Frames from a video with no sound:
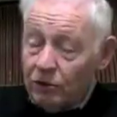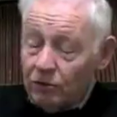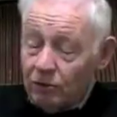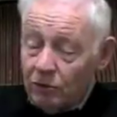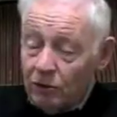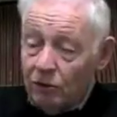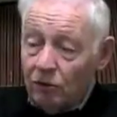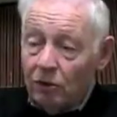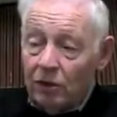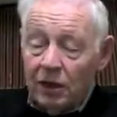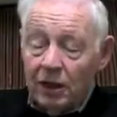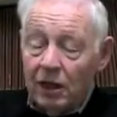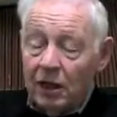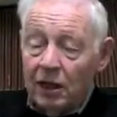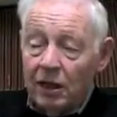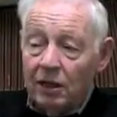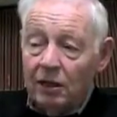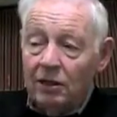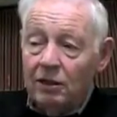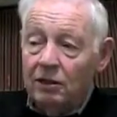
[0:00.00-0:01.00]
one only
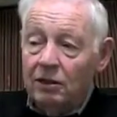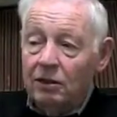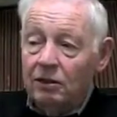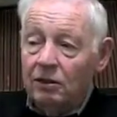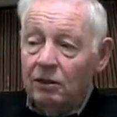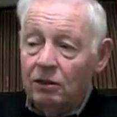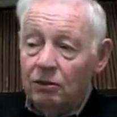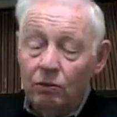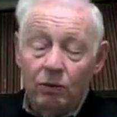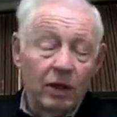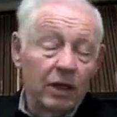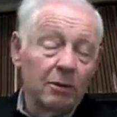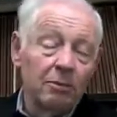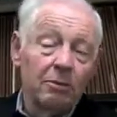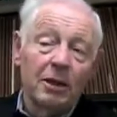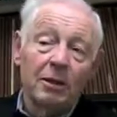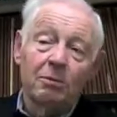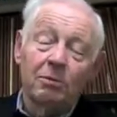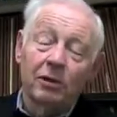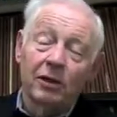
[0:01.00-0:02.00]
had 20
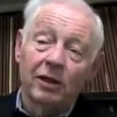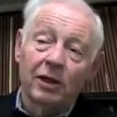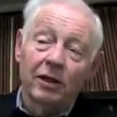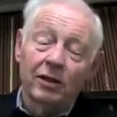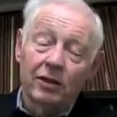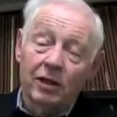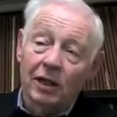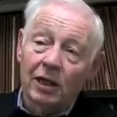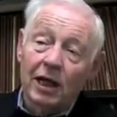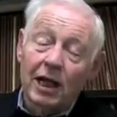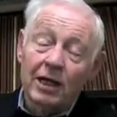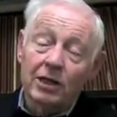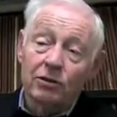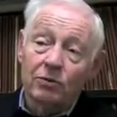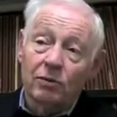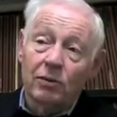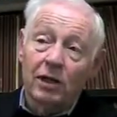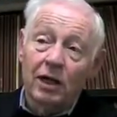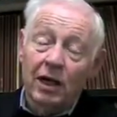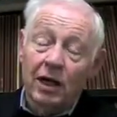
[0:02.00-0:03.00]
people in it. The last
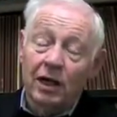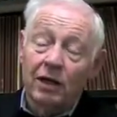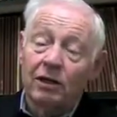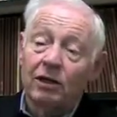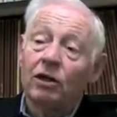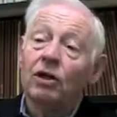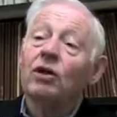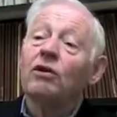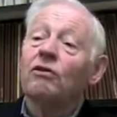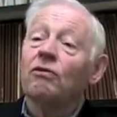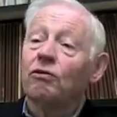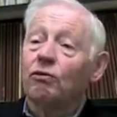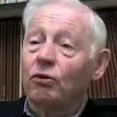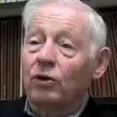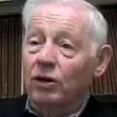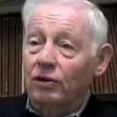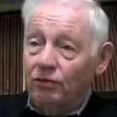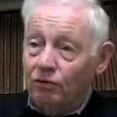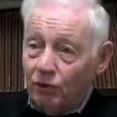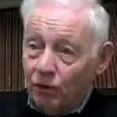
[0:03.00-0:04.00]
one had
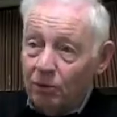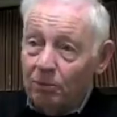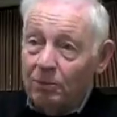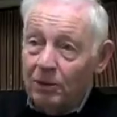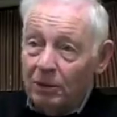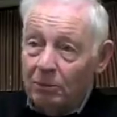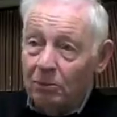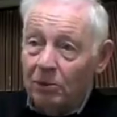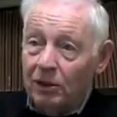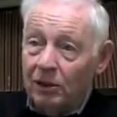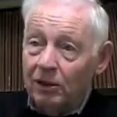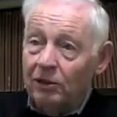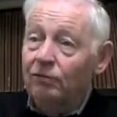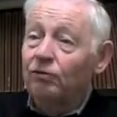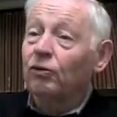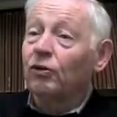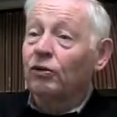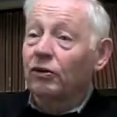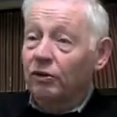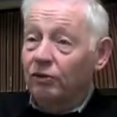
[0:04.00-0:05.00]
44 people in it,
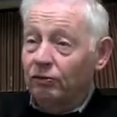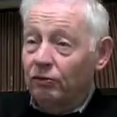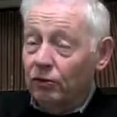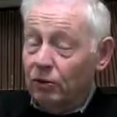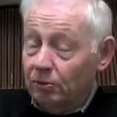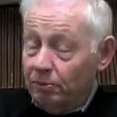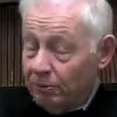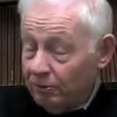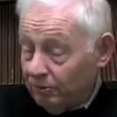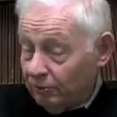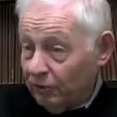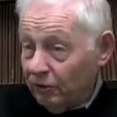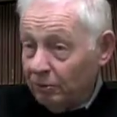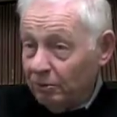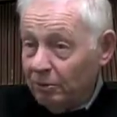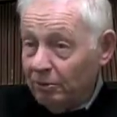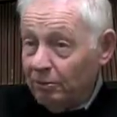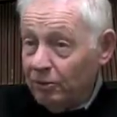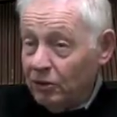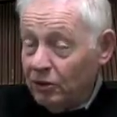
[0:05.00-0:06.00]
44
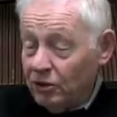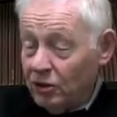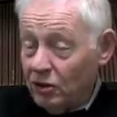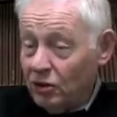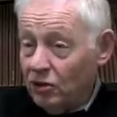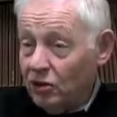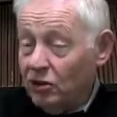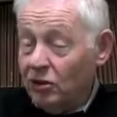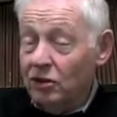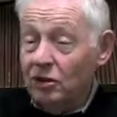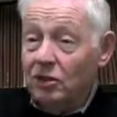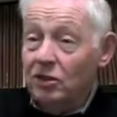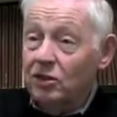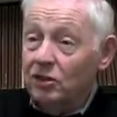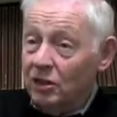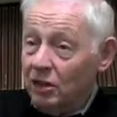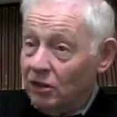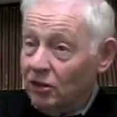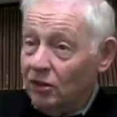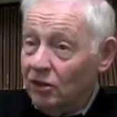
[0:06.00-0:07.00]
performing musicians and
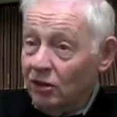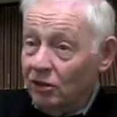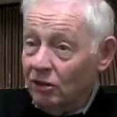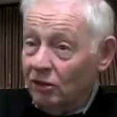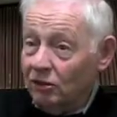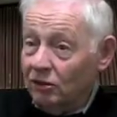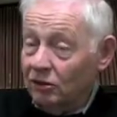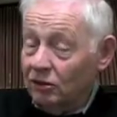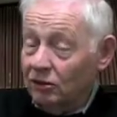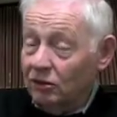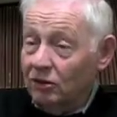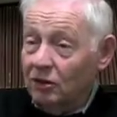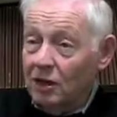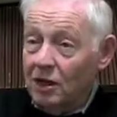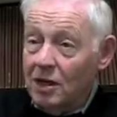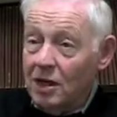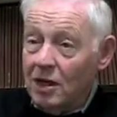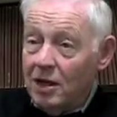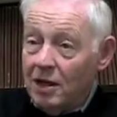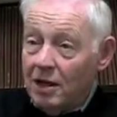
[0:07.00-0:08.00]
6 adults.
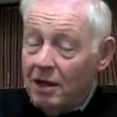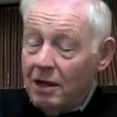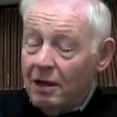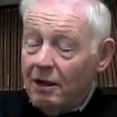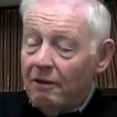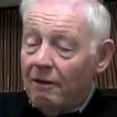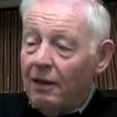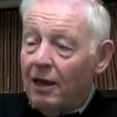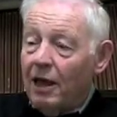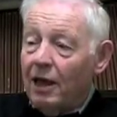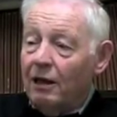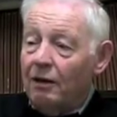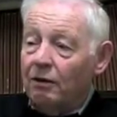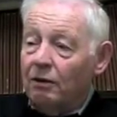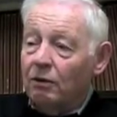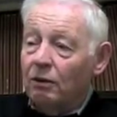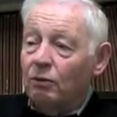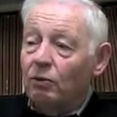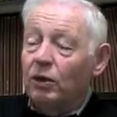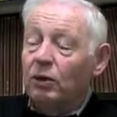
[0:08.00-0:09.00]
And
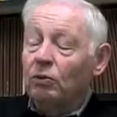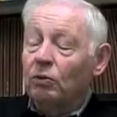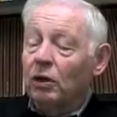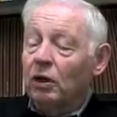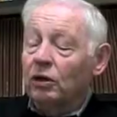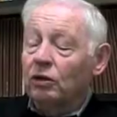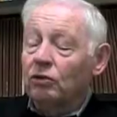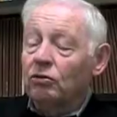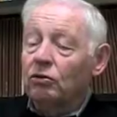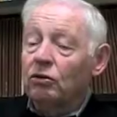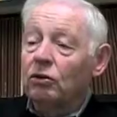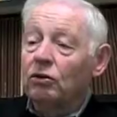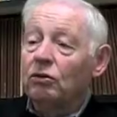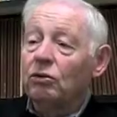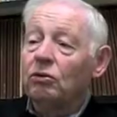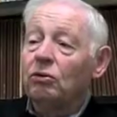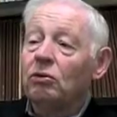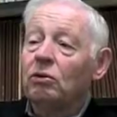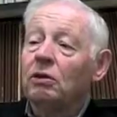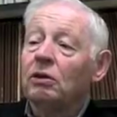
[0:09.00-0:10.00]
we worked
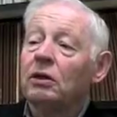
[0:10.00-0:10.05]
through